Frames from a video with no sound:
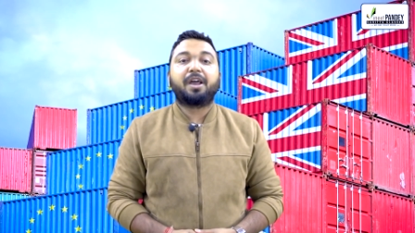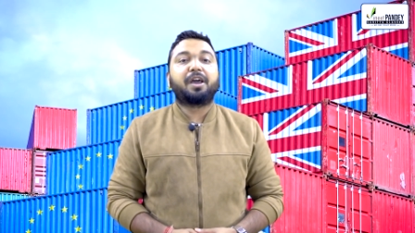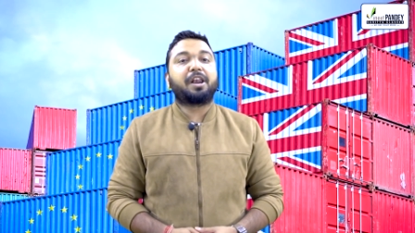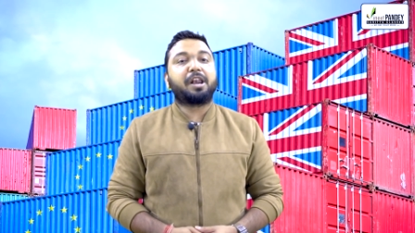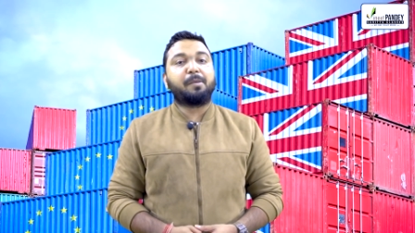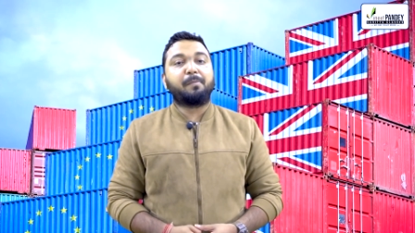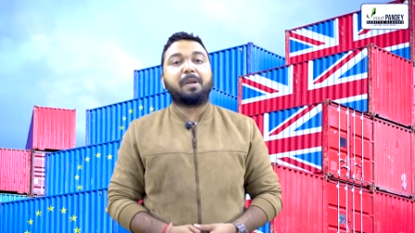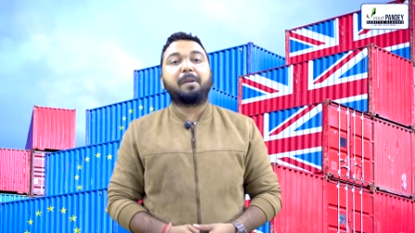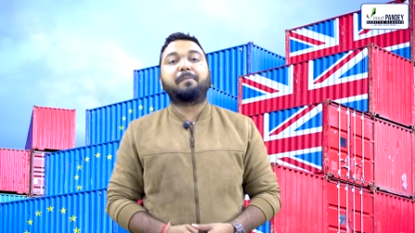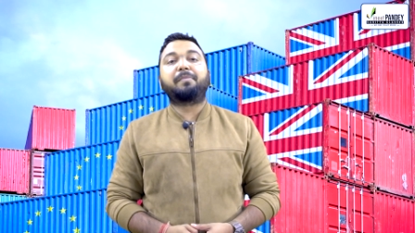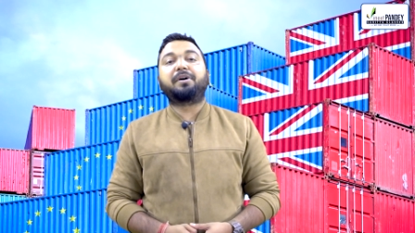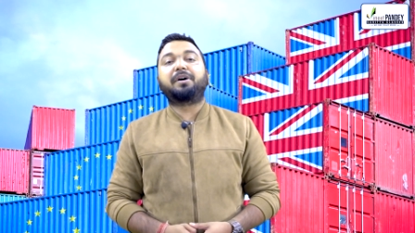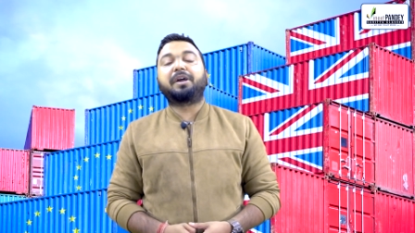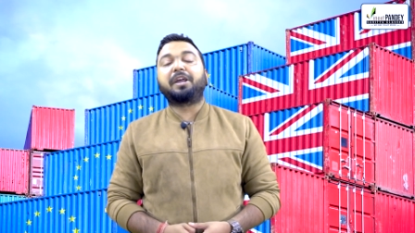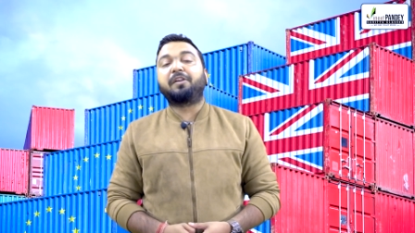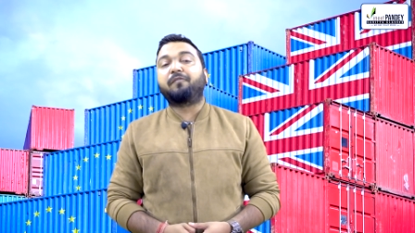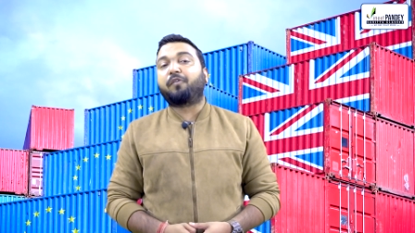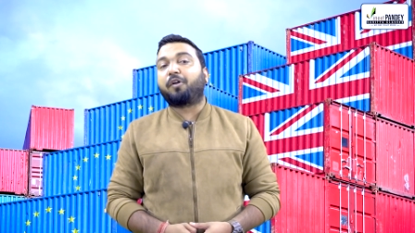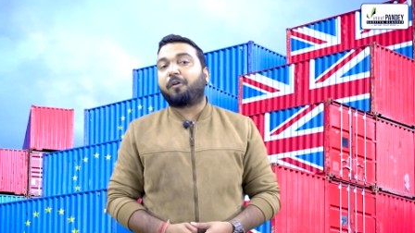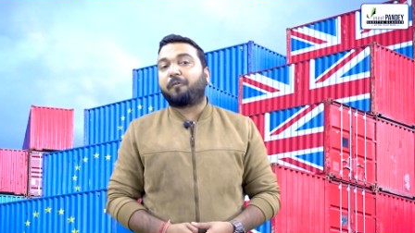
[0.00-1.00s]
Remember
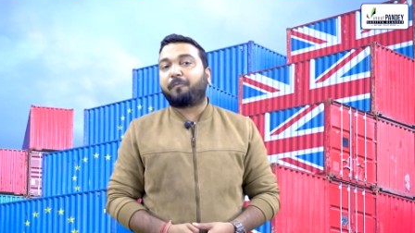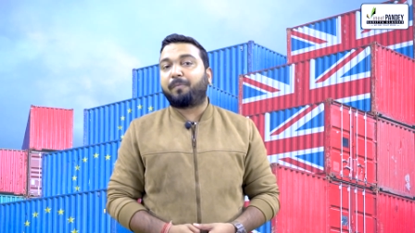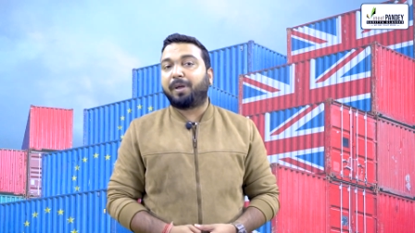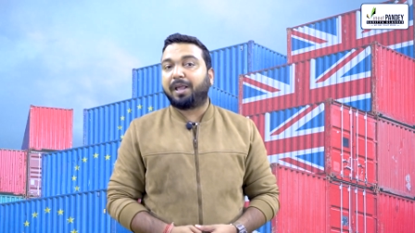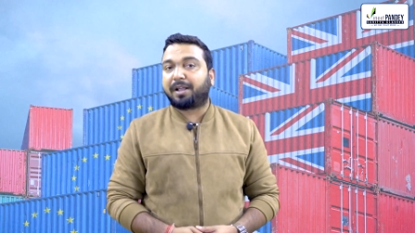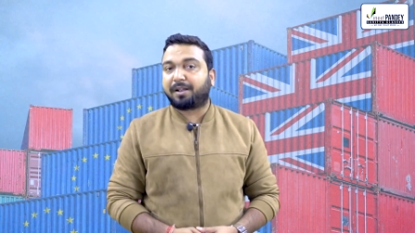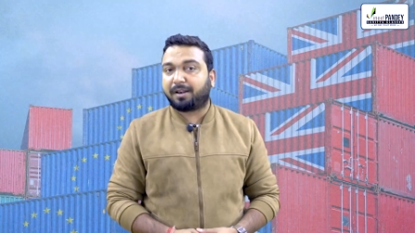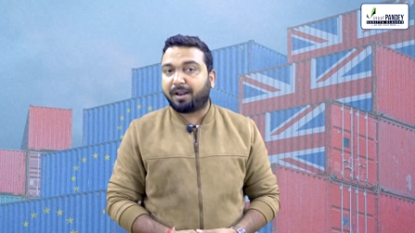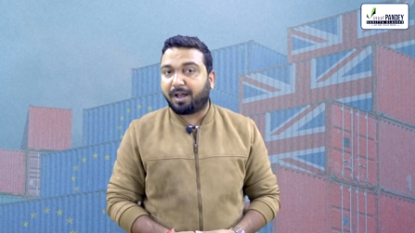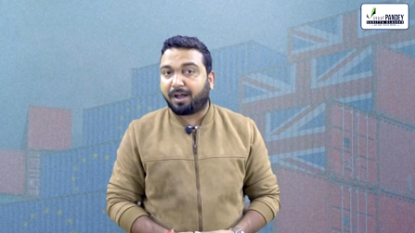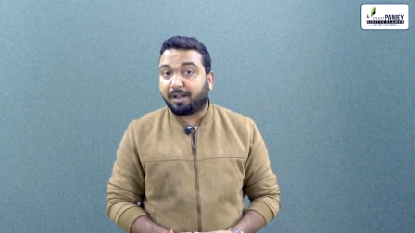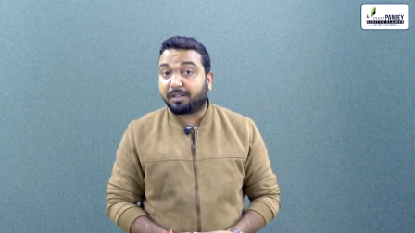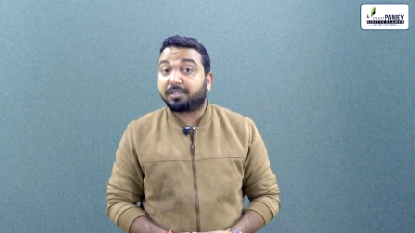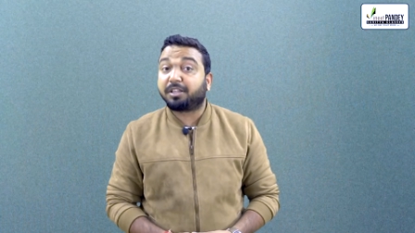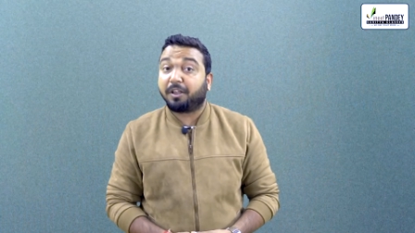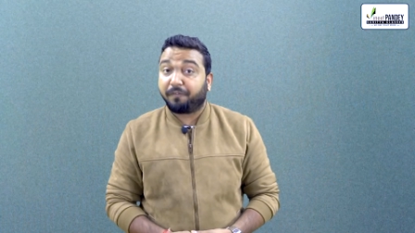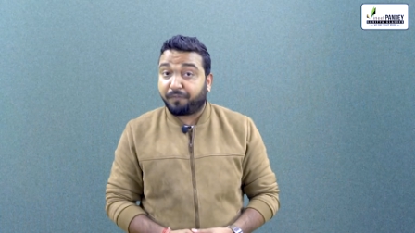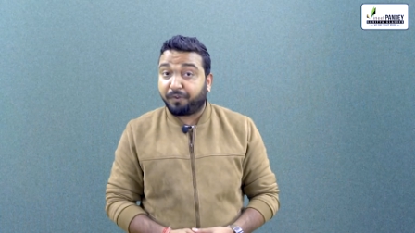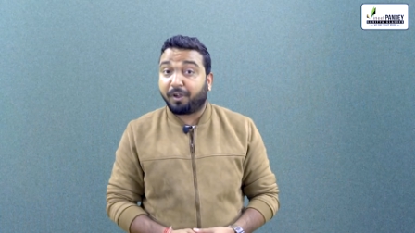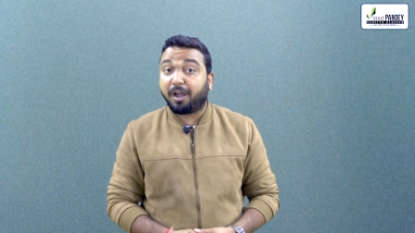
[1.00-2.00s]
in one of my class,
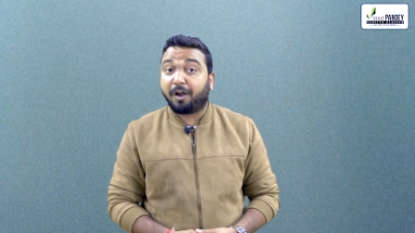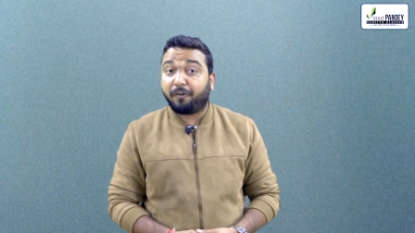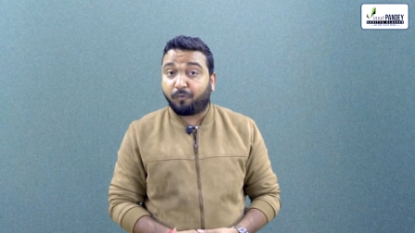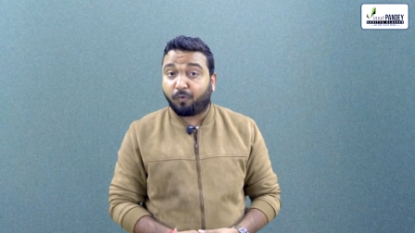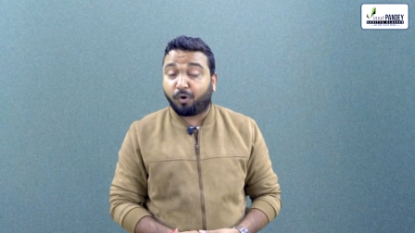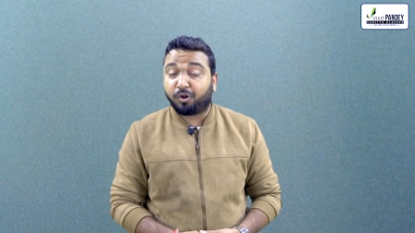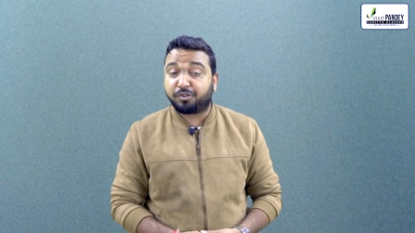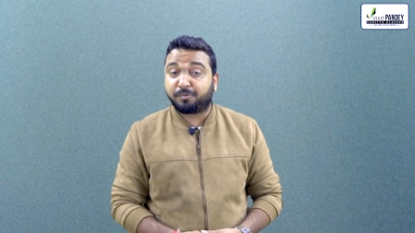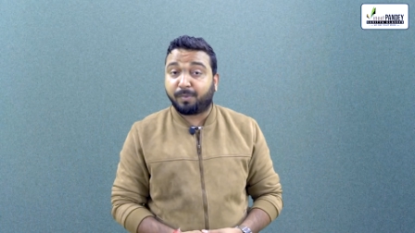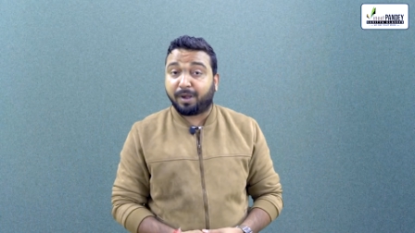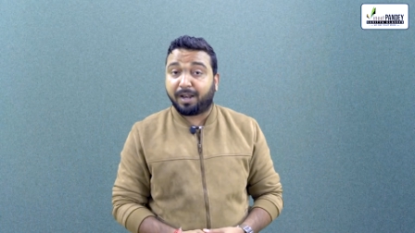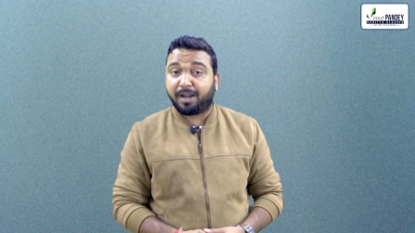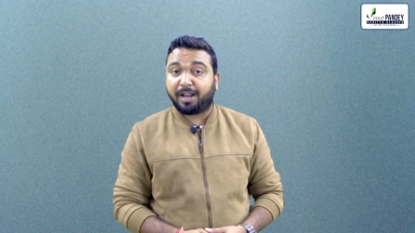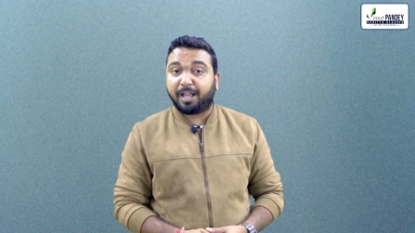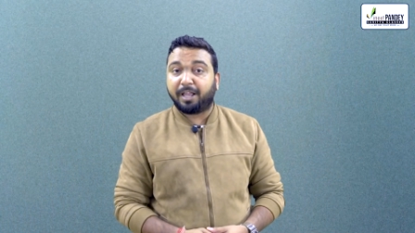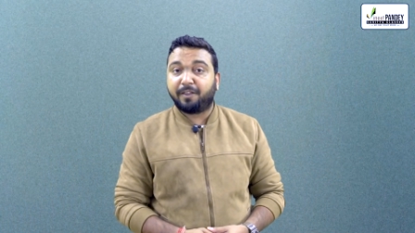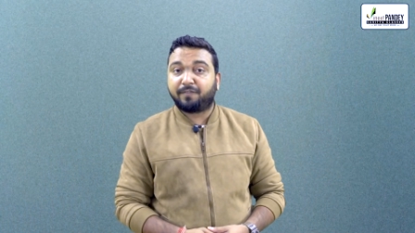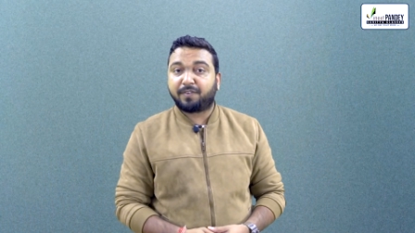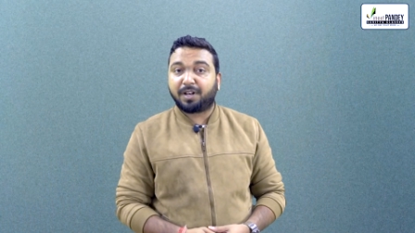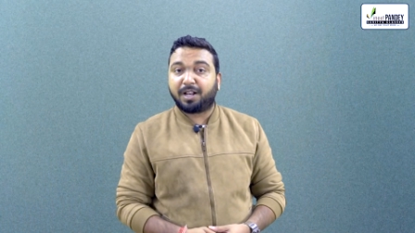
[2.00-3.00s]
if you have watched my
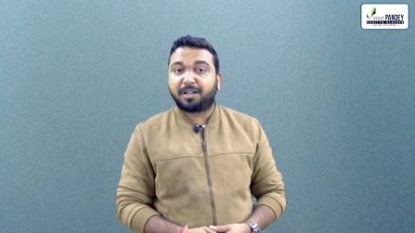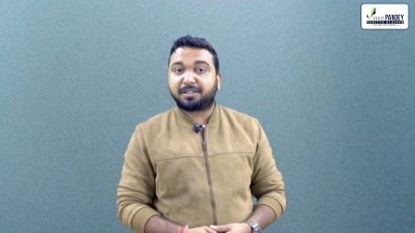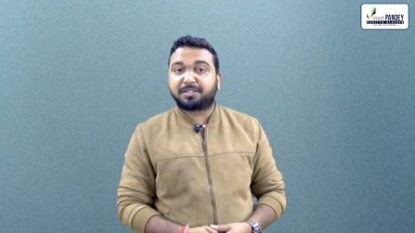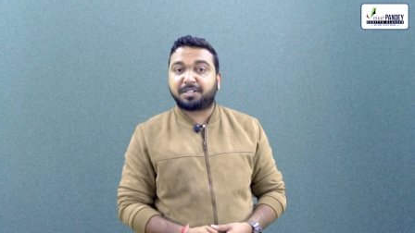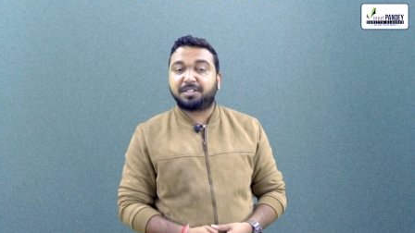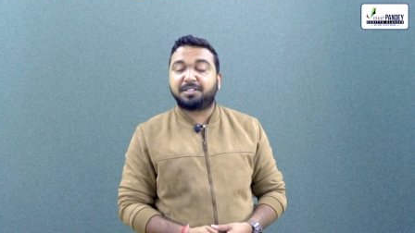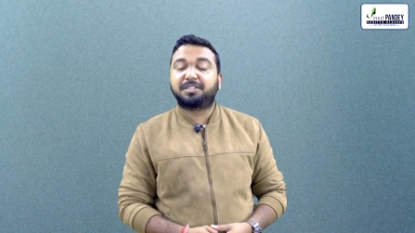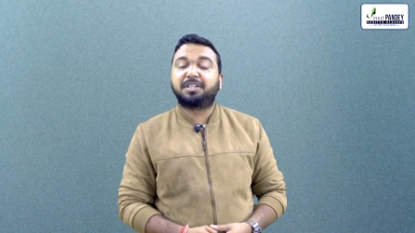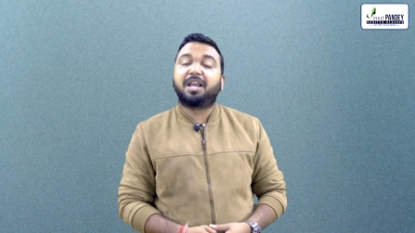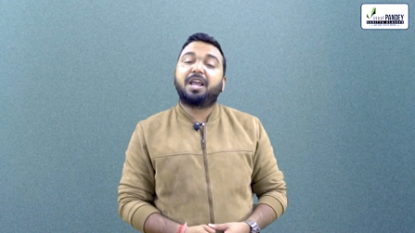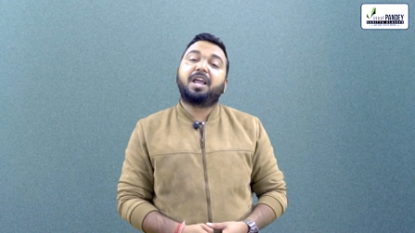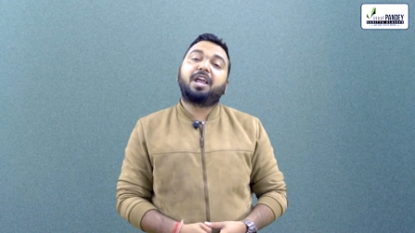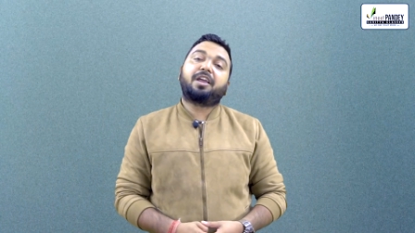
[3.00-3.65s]
live classes,